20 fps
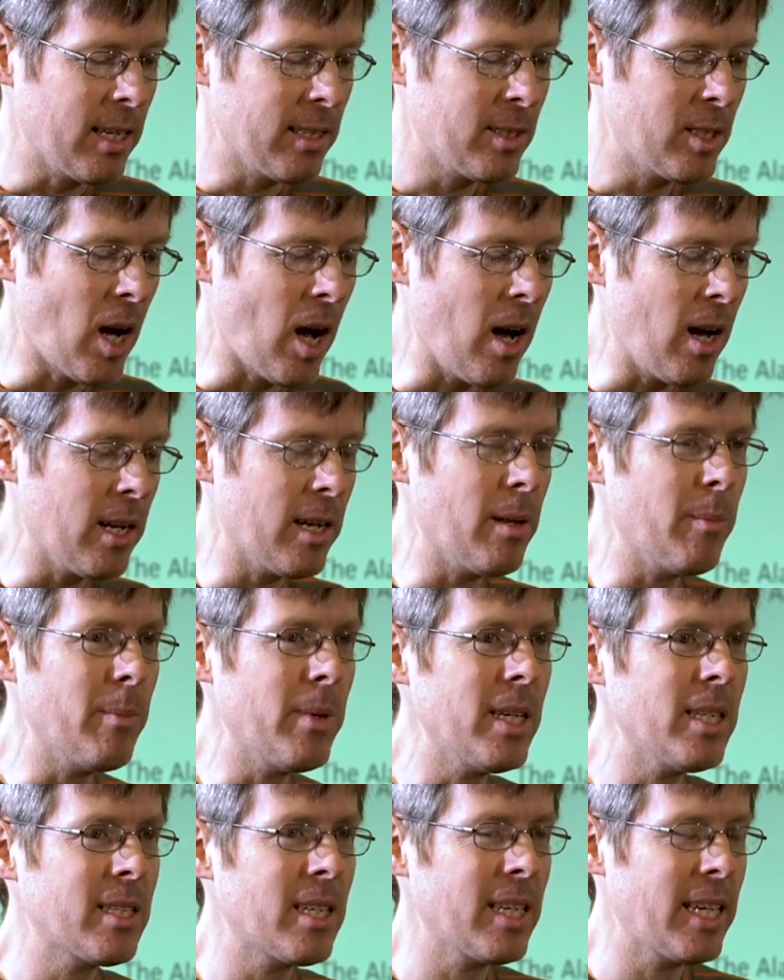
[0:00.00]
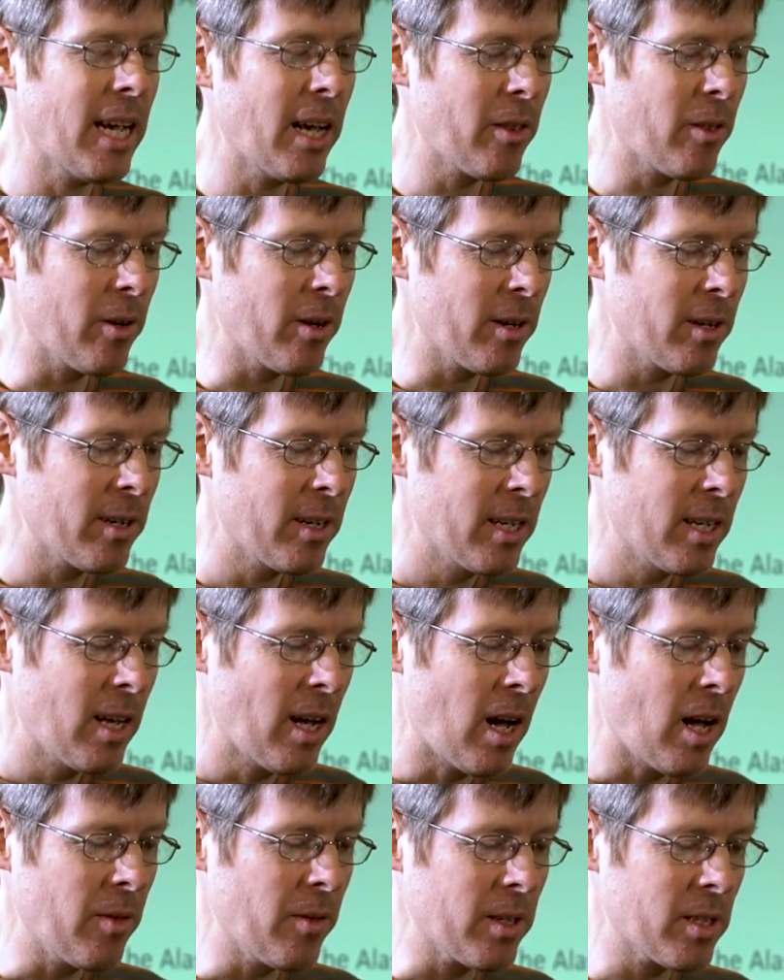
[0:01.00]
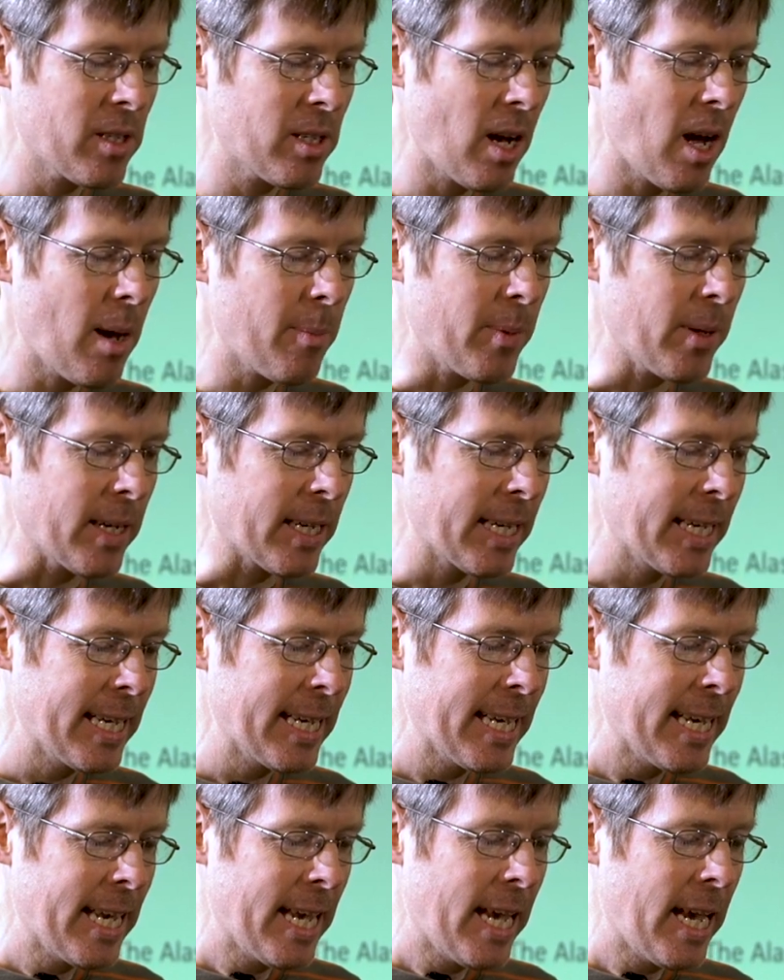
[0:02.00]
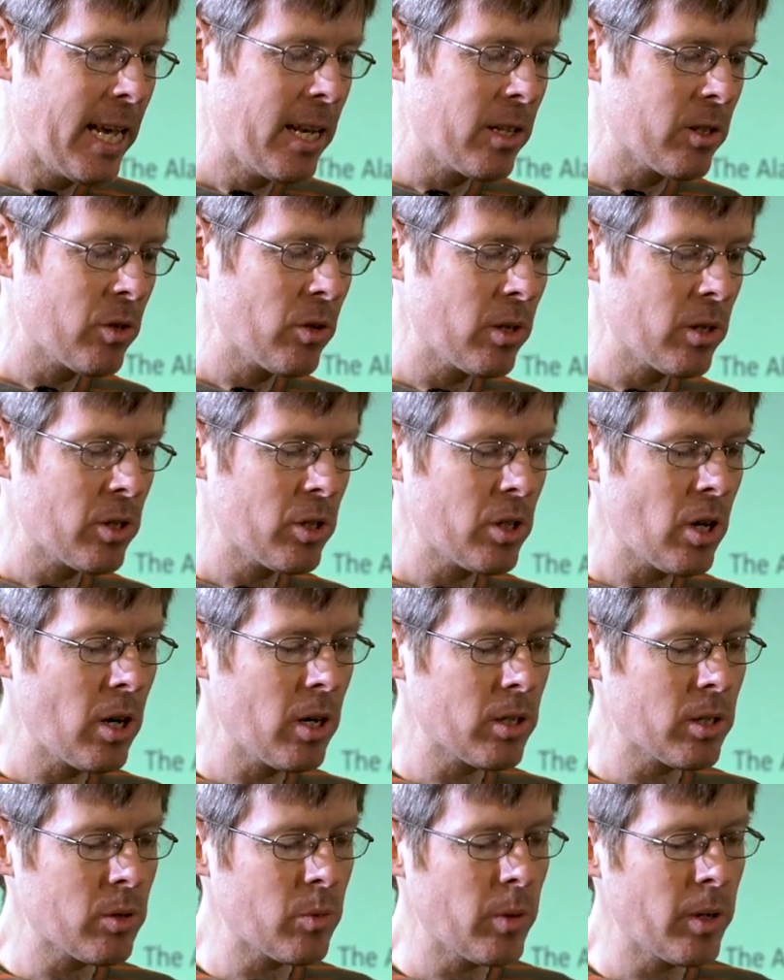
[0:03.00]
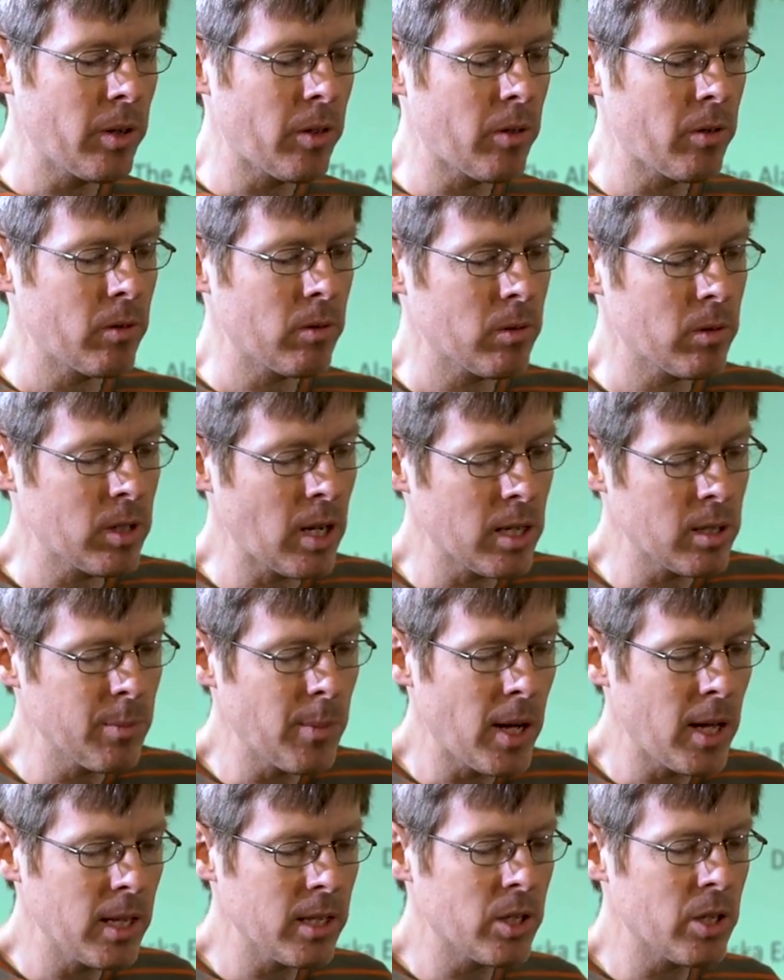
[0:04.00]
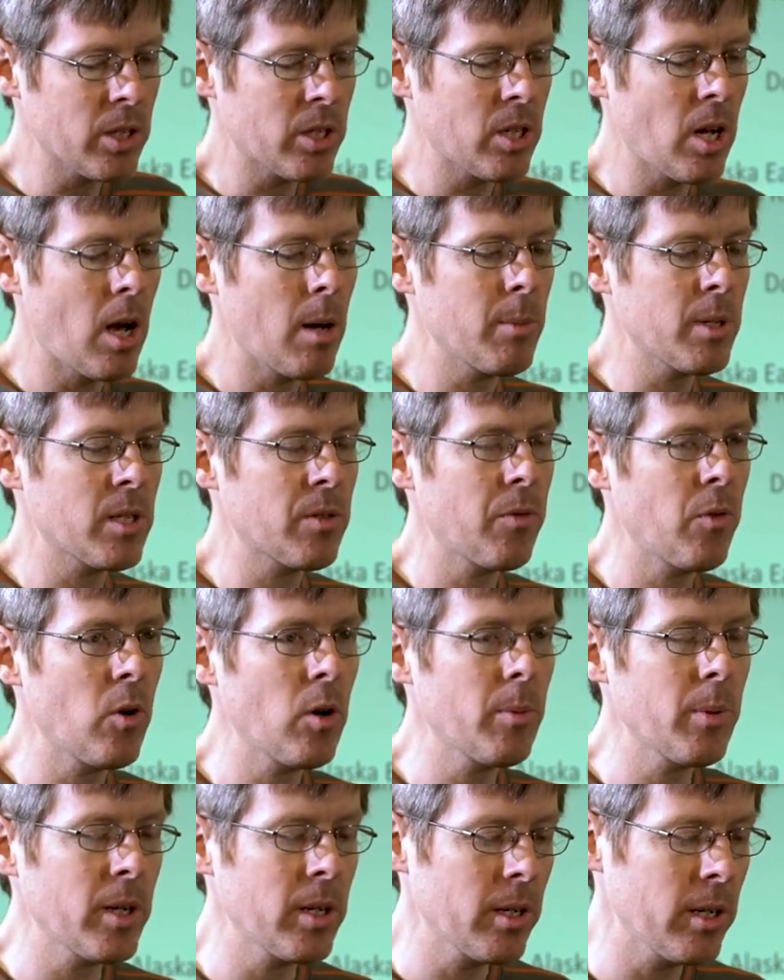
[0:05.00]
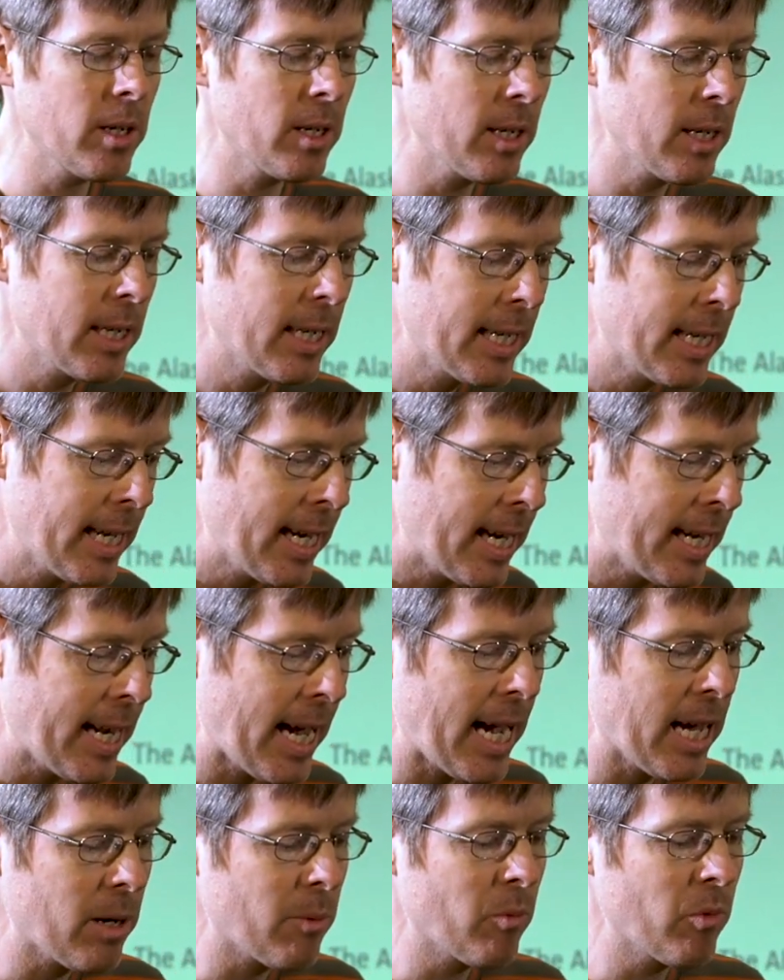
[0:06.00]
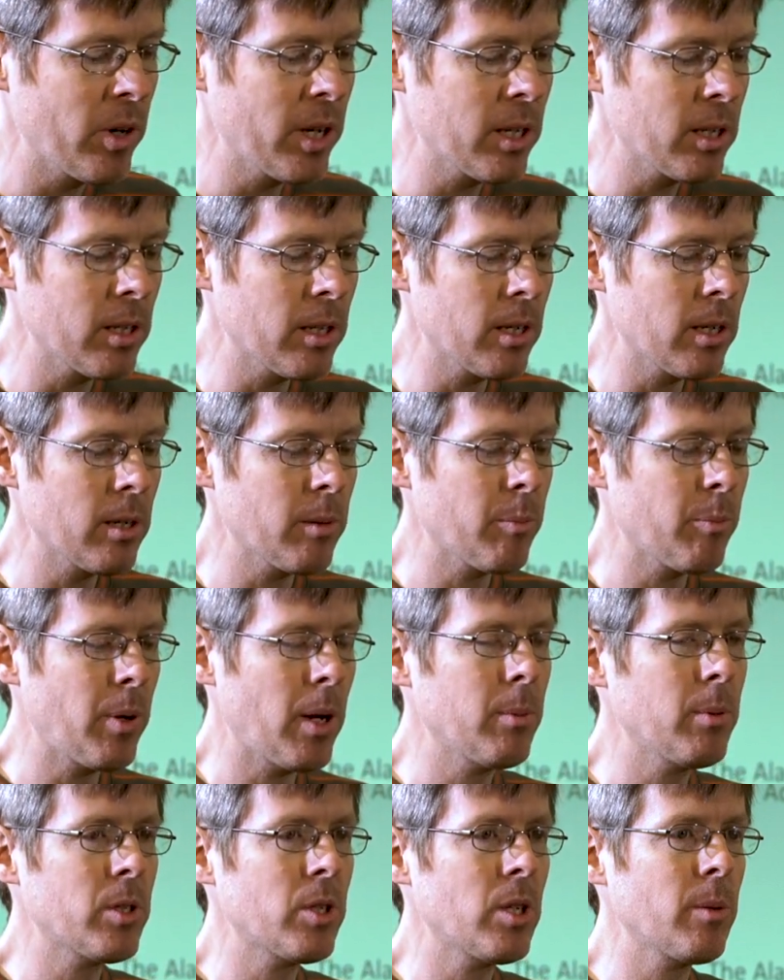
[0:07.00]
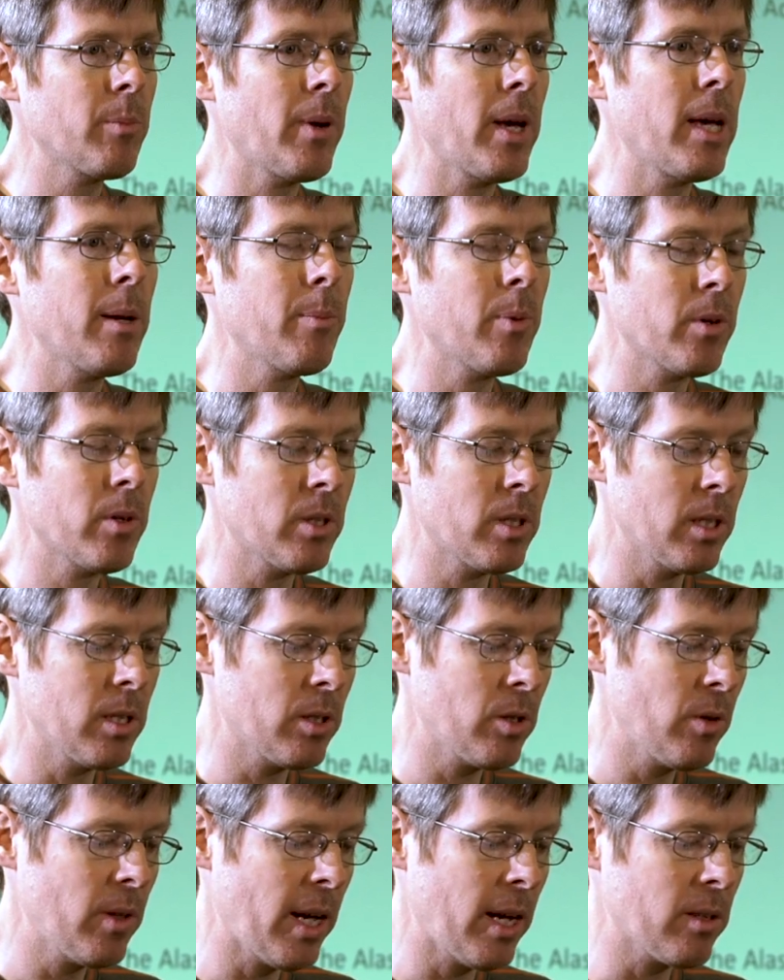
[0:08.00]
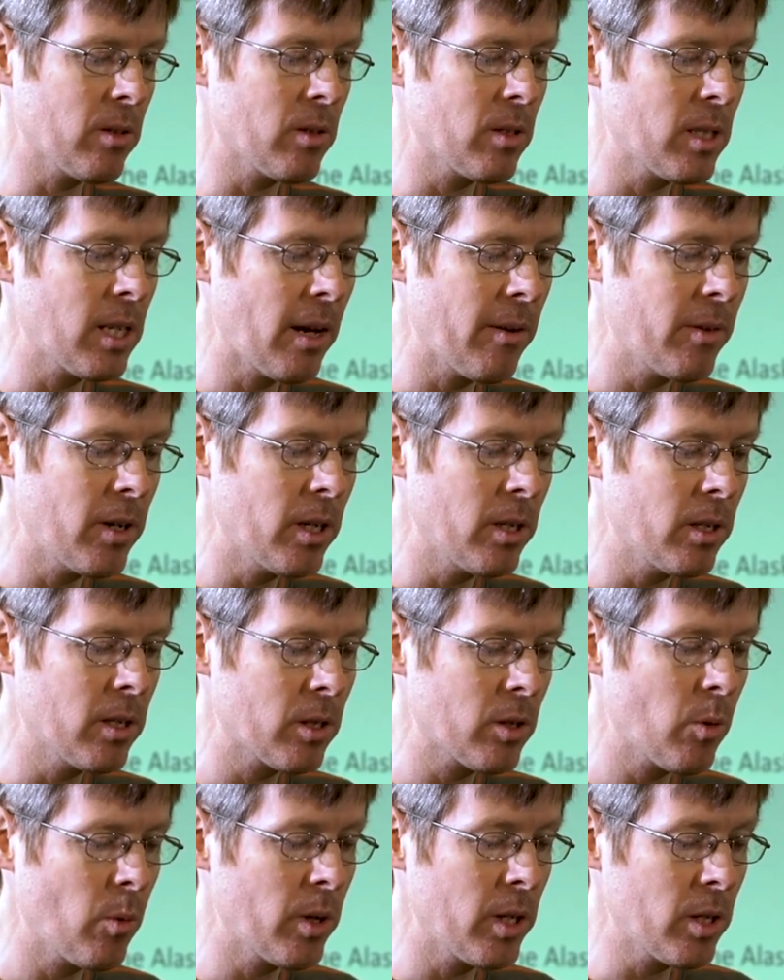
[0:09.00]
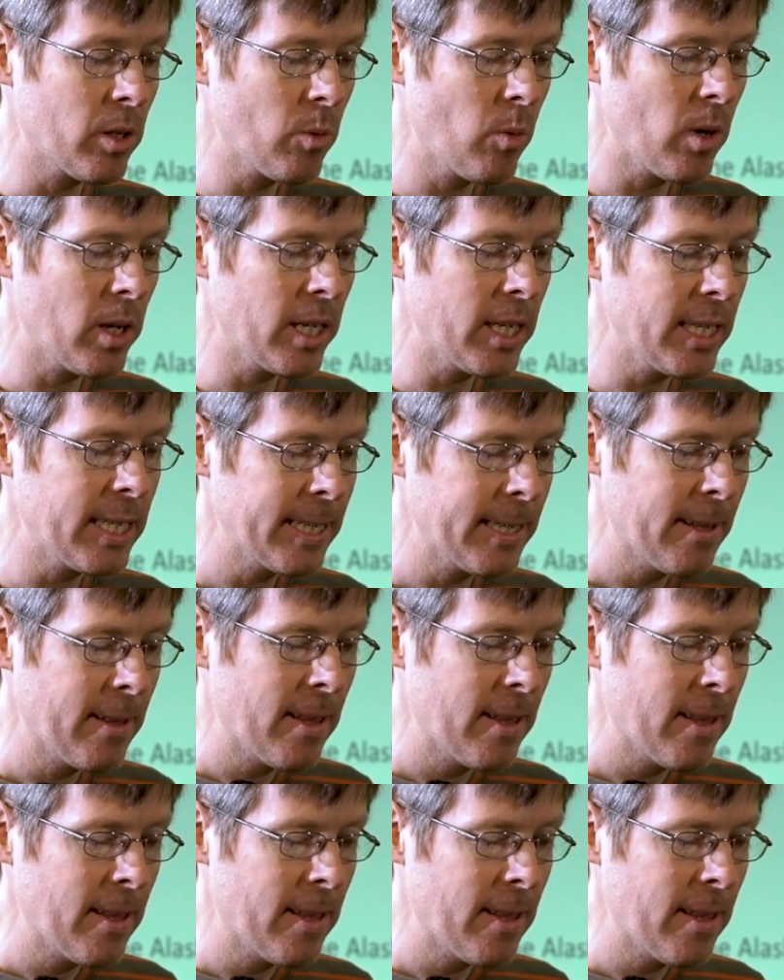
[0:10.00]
Don and me together on this topic. And it sort of starts with seismologists Thomas Forberger and Adam Ringler publishing papers in 2007 and 2020.